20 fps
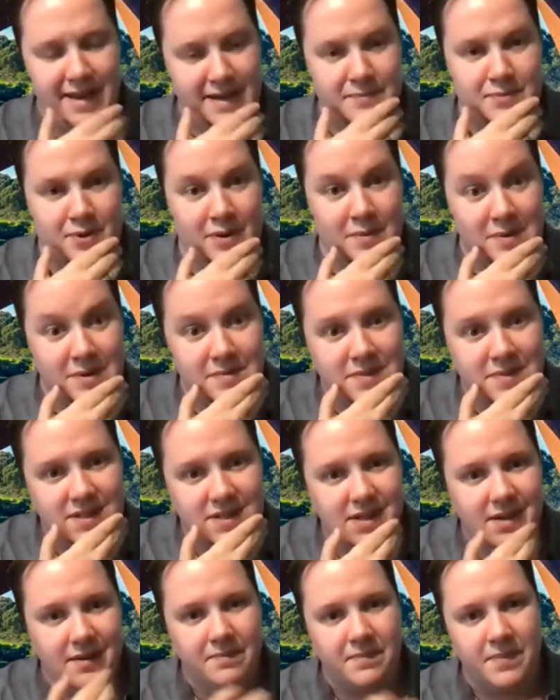problems,
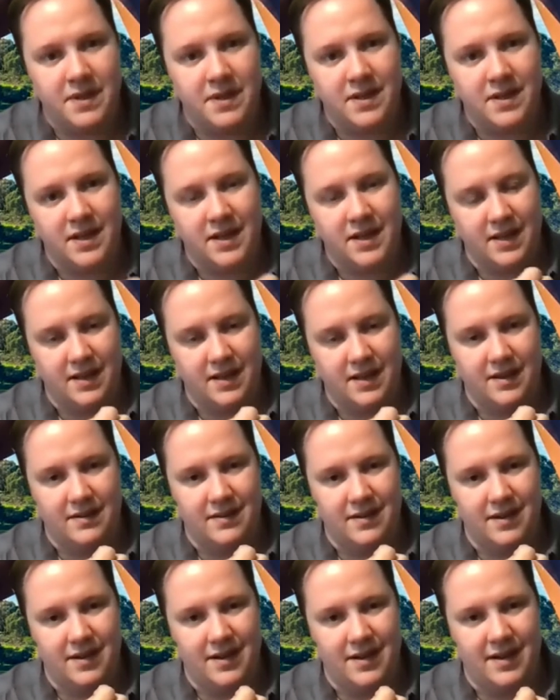but
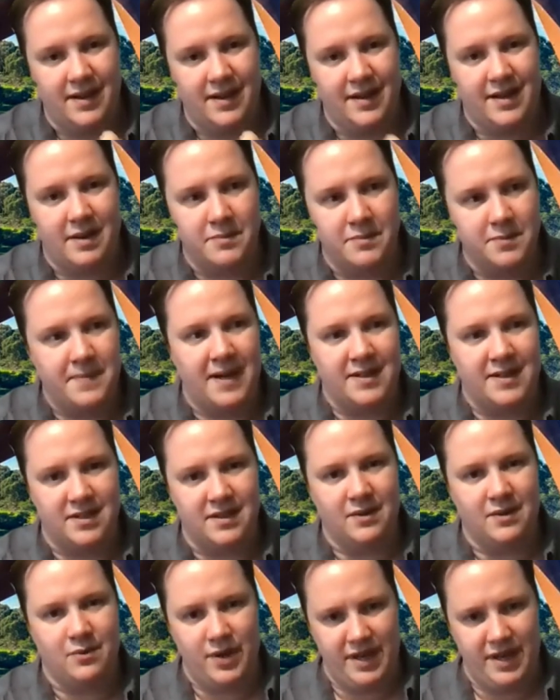it comes back to
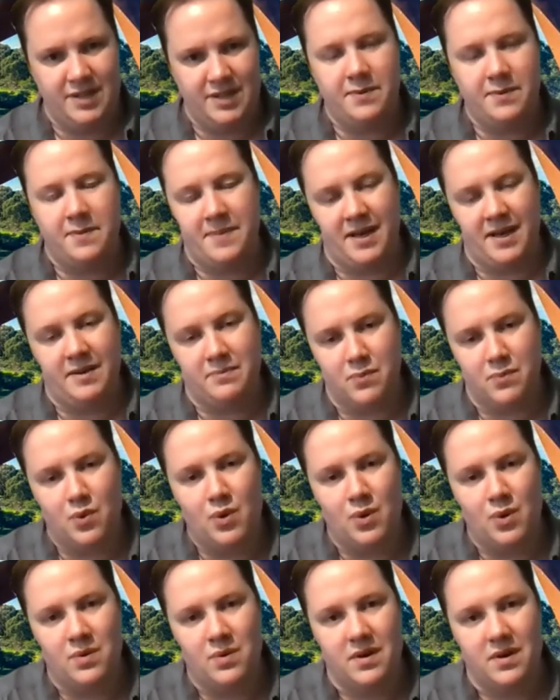that we need to be paying
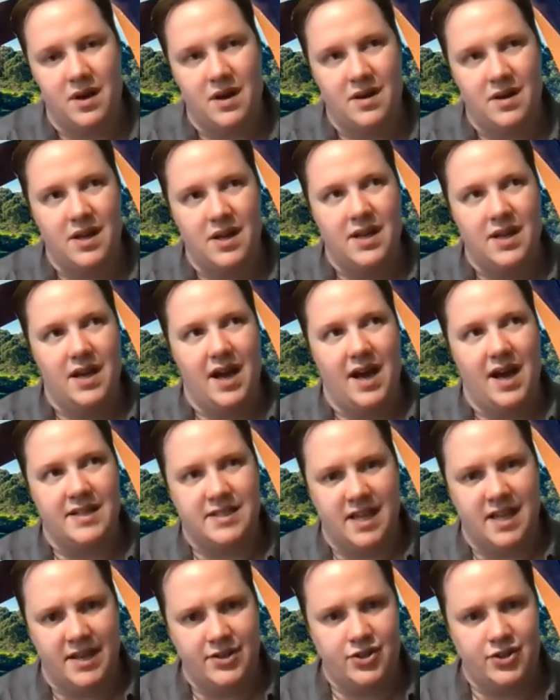more
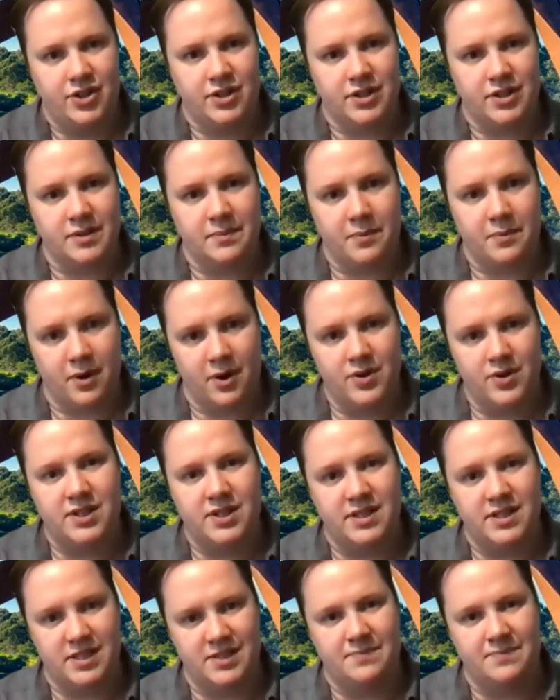attention to the
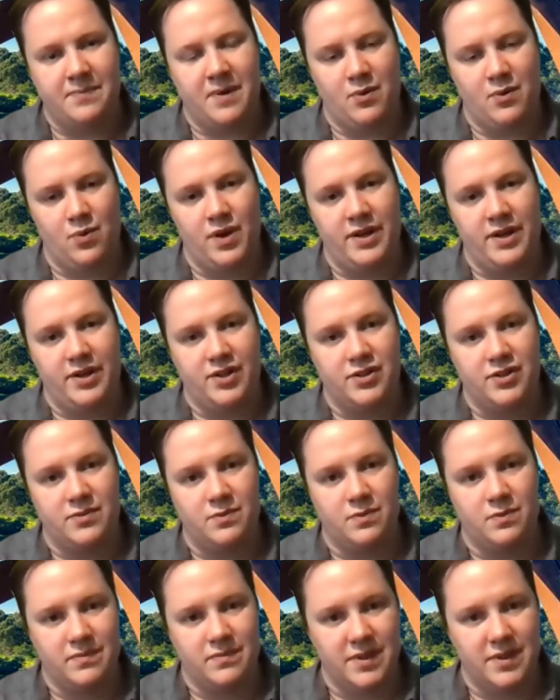processes by which
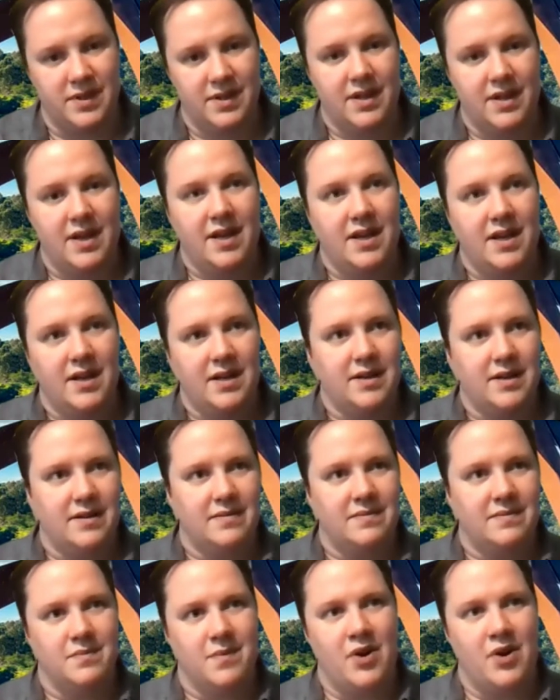
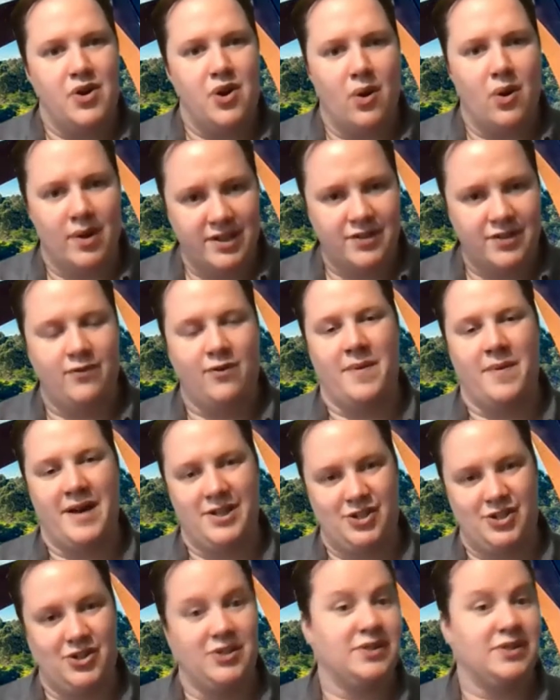knowledge
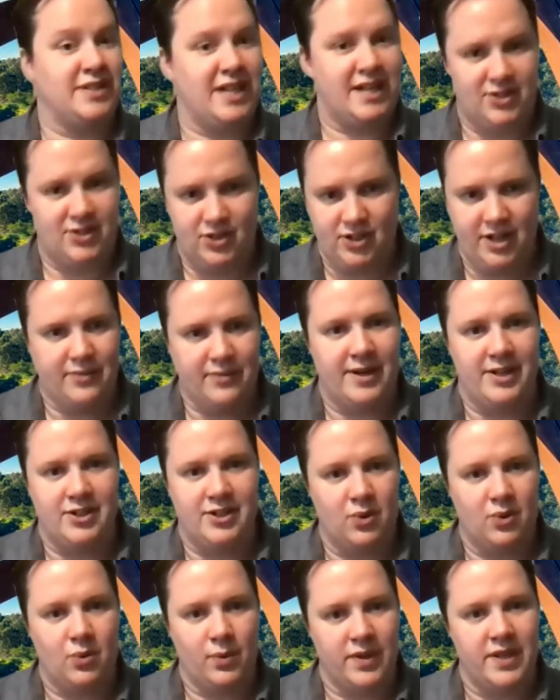formation, data generation,
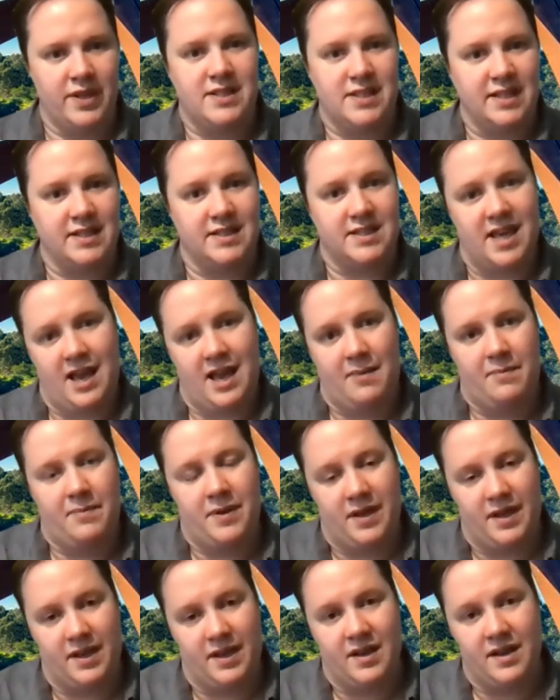all these things are
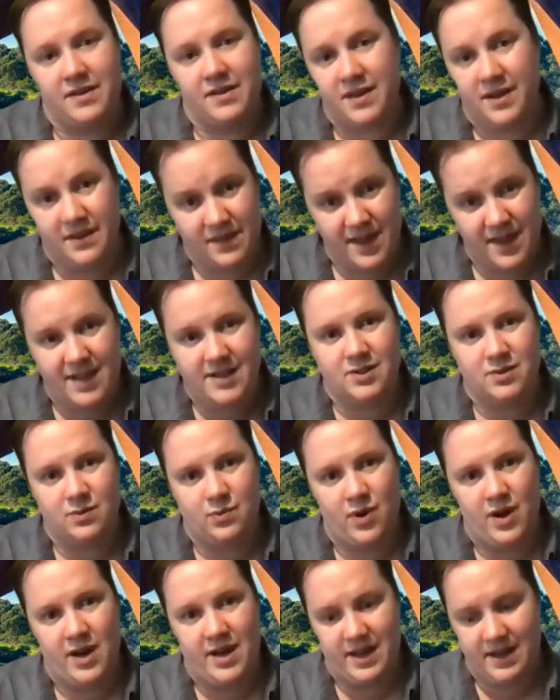happening. And I think that's
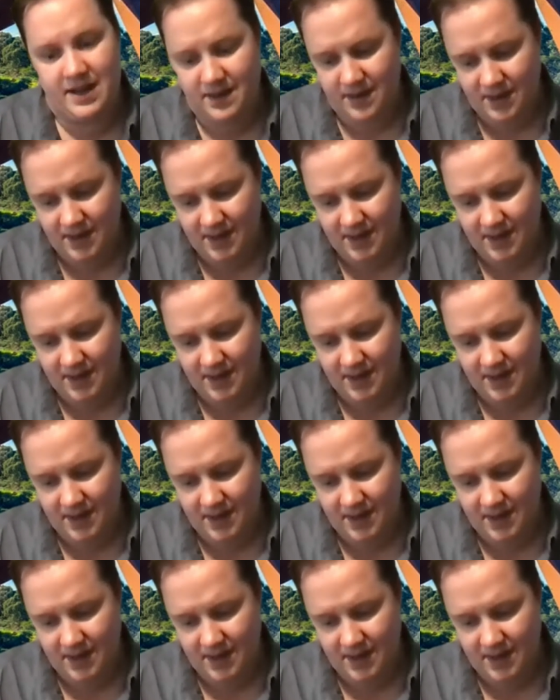where